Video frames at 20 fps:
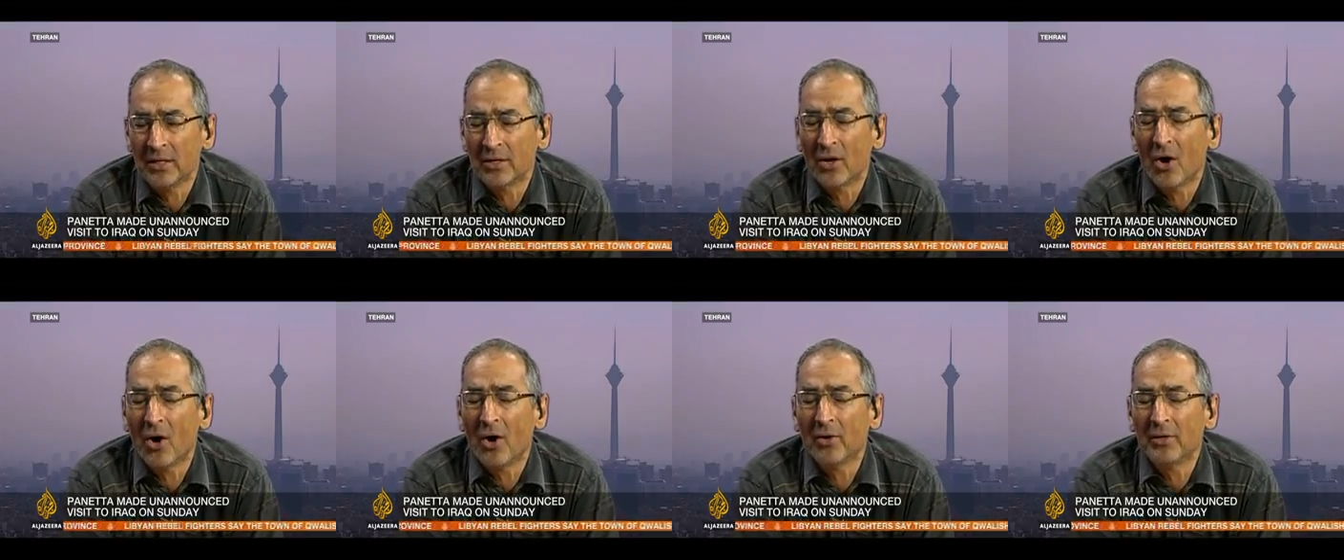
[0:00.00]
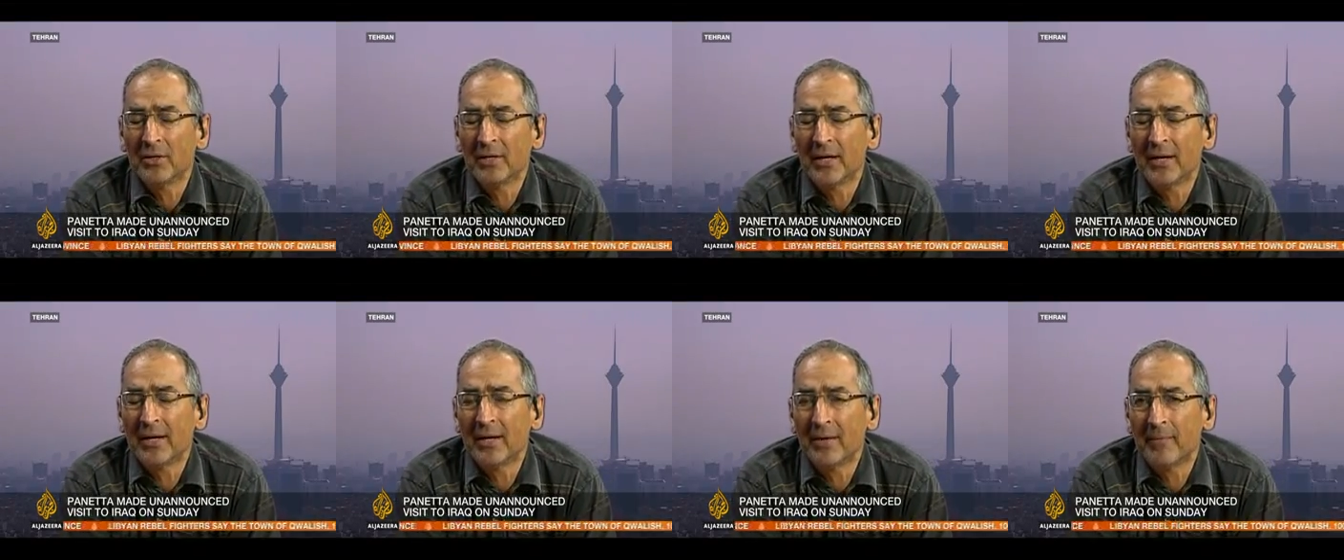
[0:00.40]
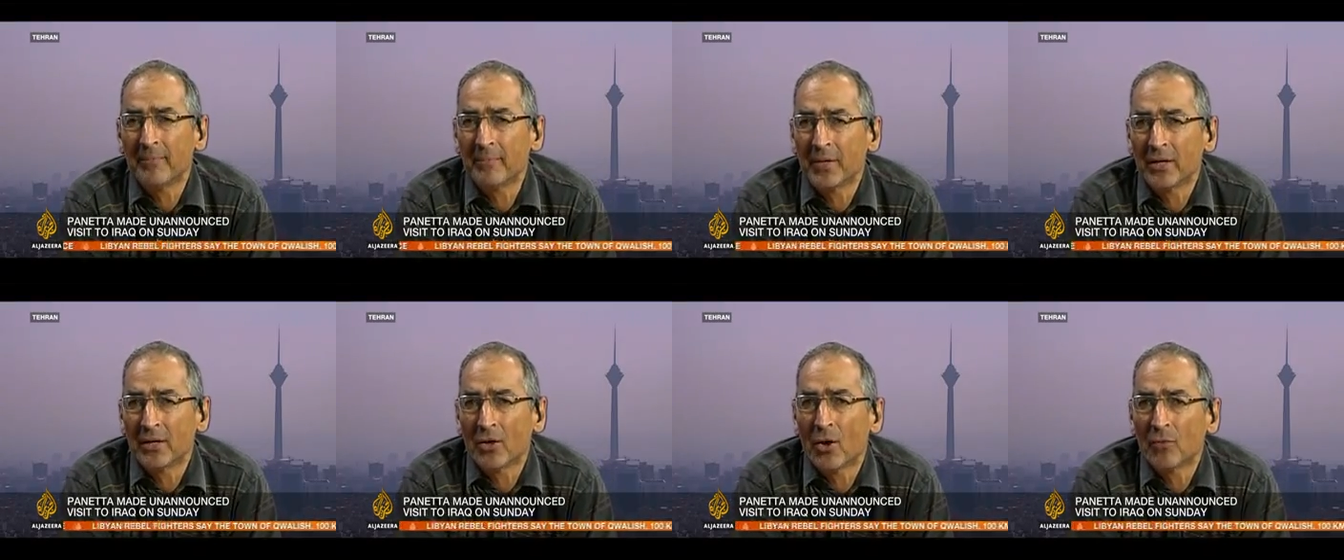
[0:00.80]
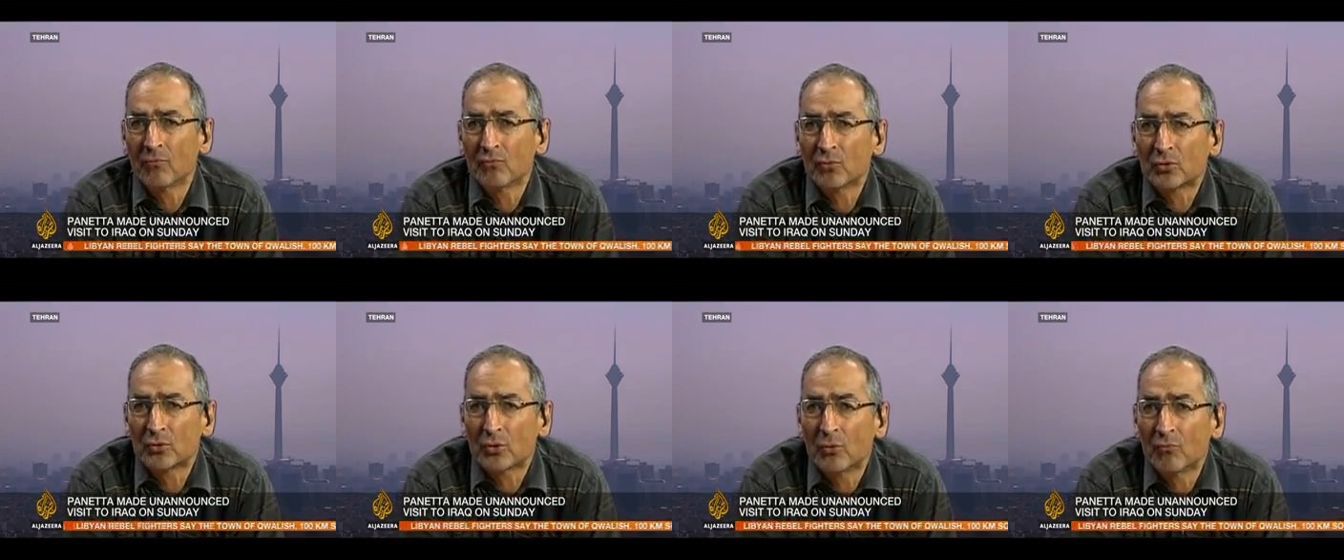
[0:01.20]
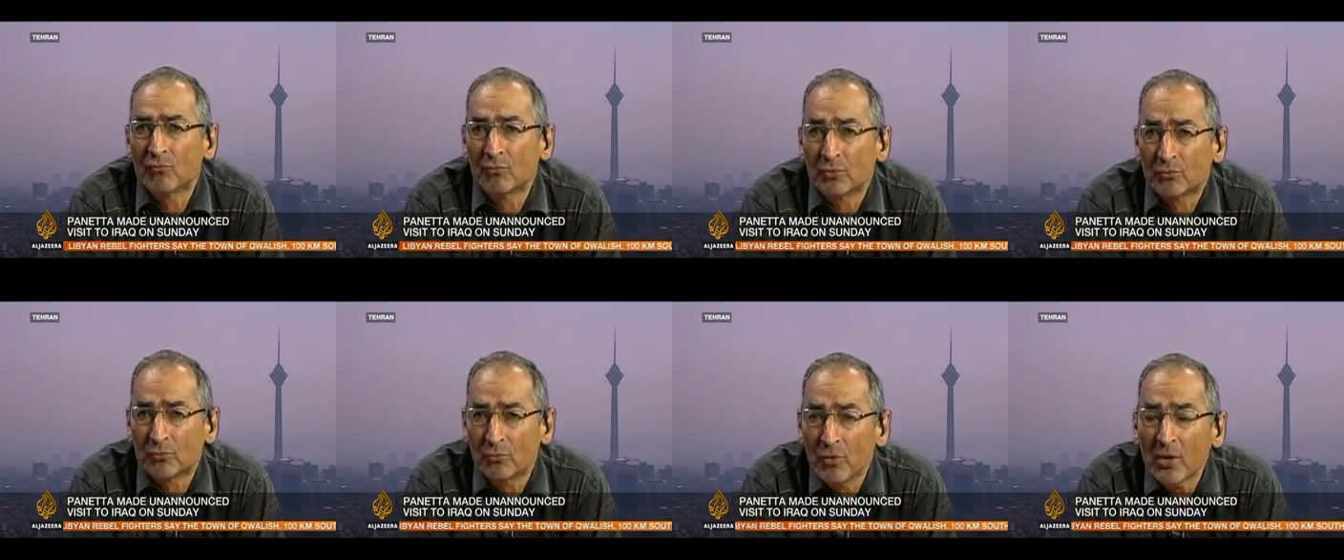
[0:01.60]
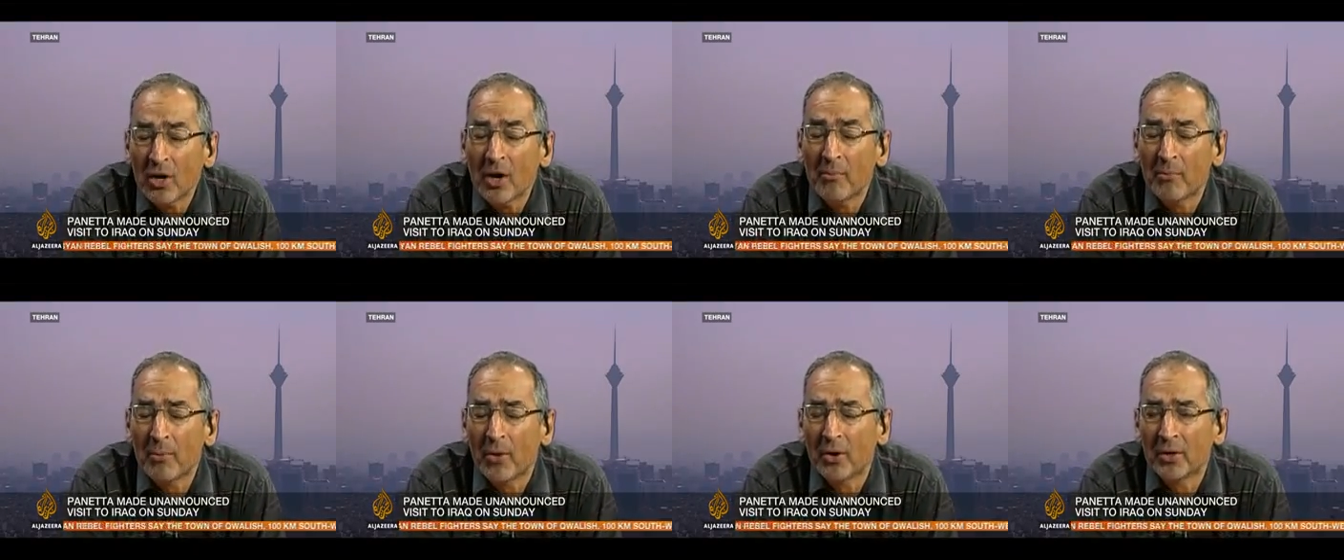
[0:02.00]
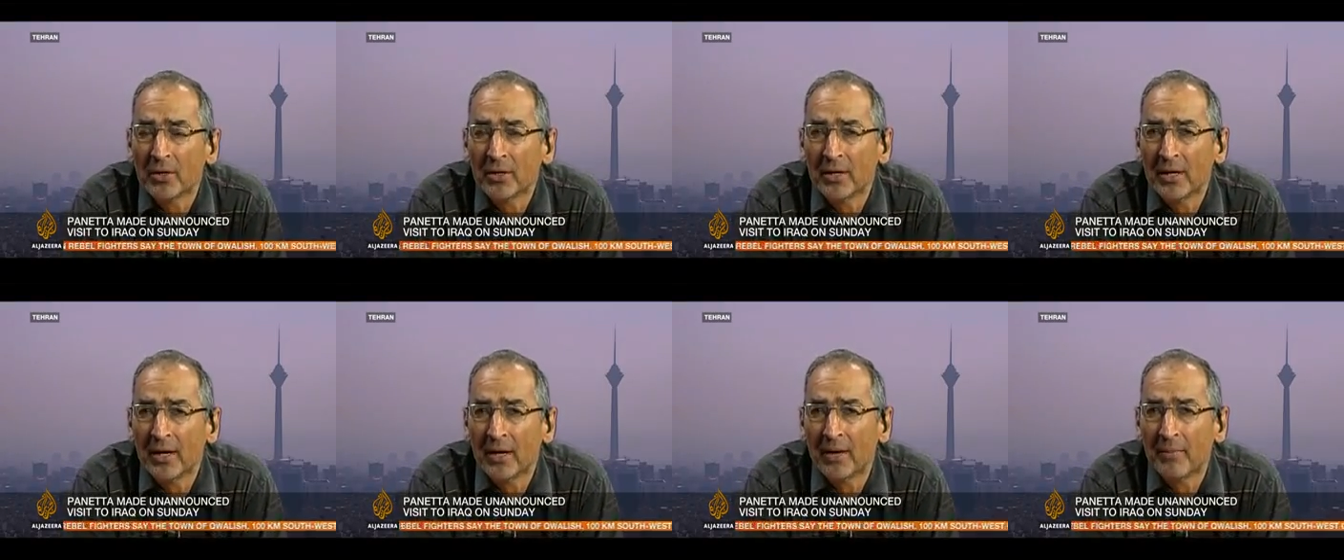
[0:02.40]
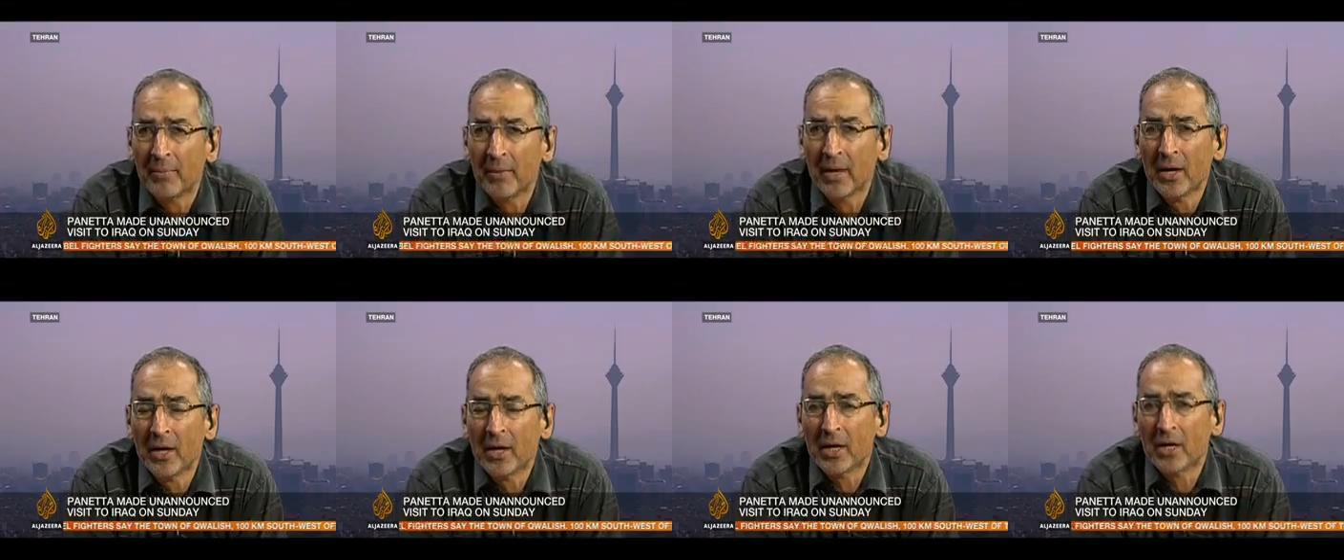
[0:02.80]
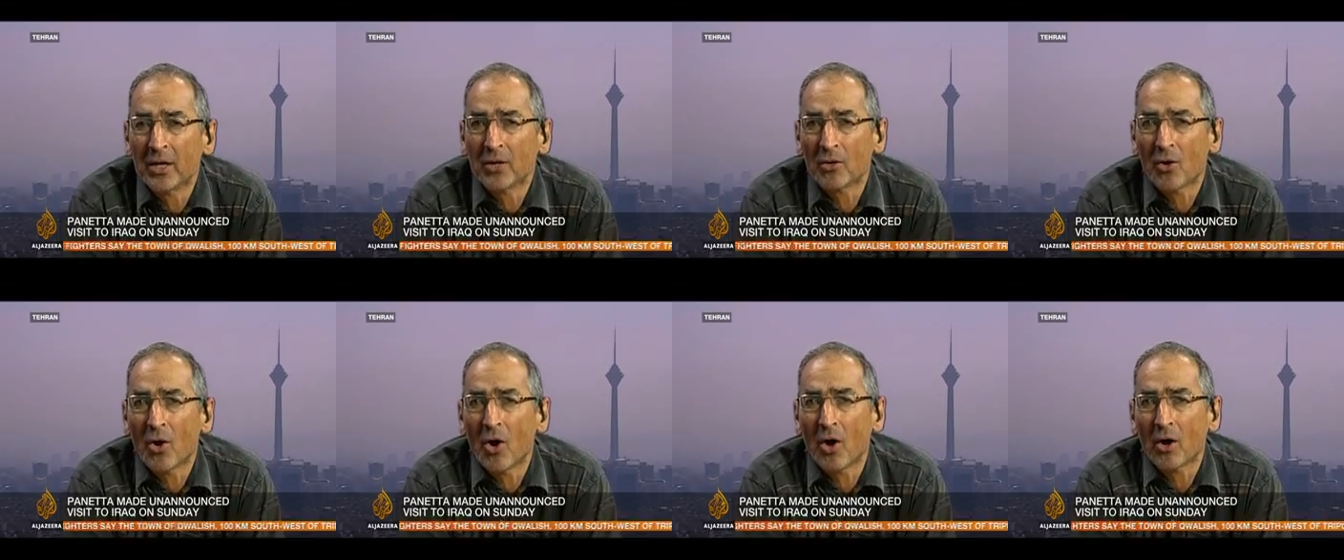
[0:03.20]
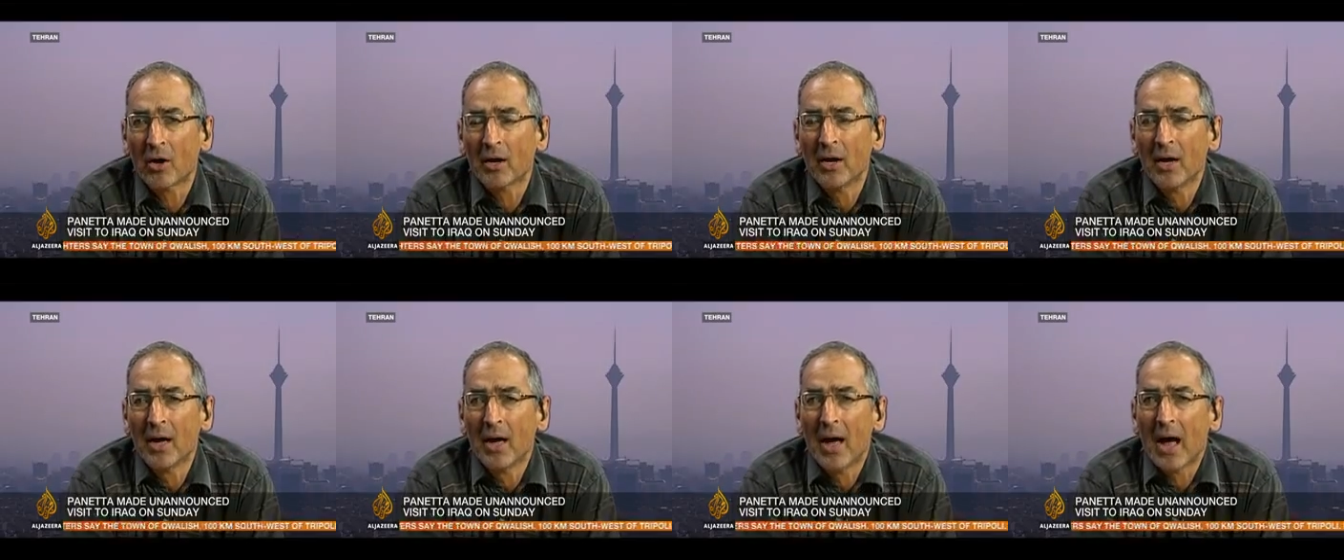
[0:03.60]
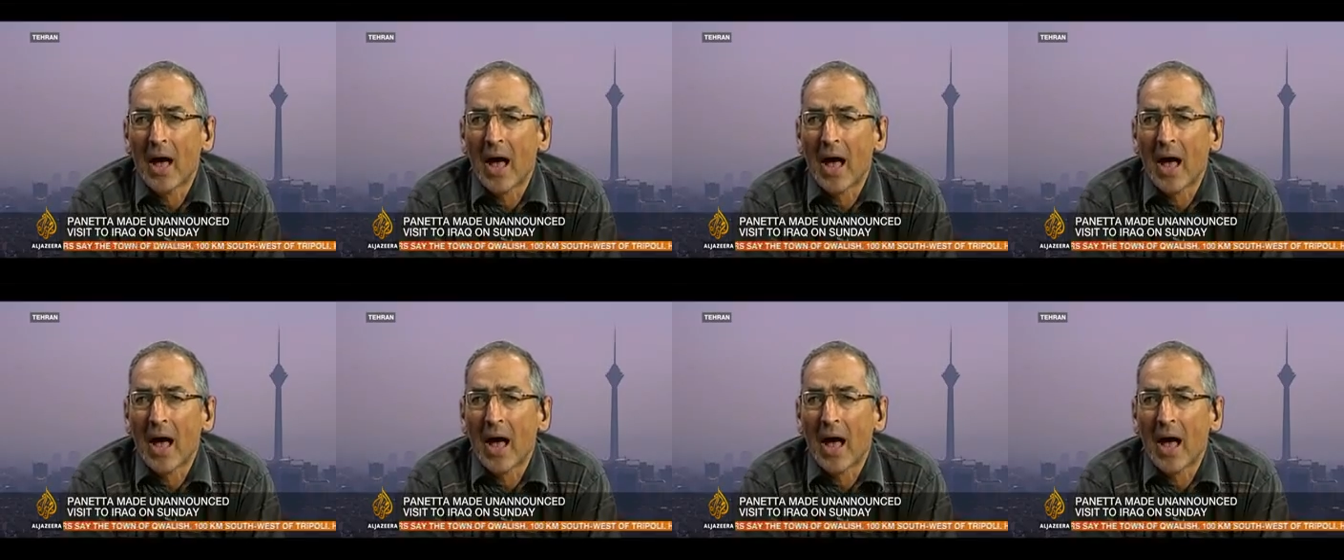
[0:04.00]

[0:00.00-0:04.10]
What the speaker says: would look upon Iraq